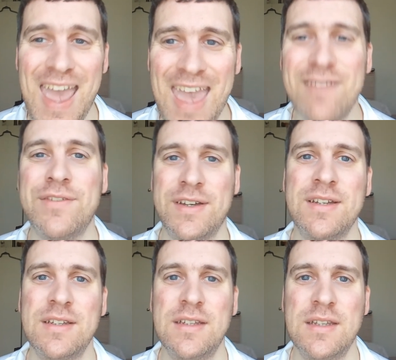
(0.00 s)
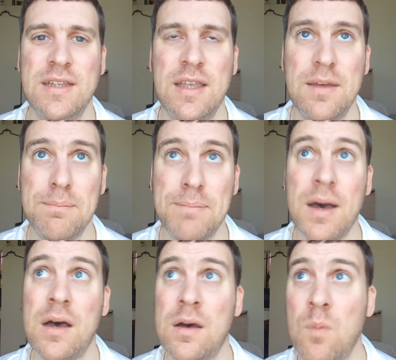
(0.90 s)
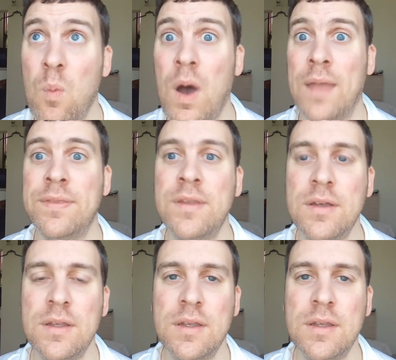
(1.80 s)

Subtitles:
ever, bar one,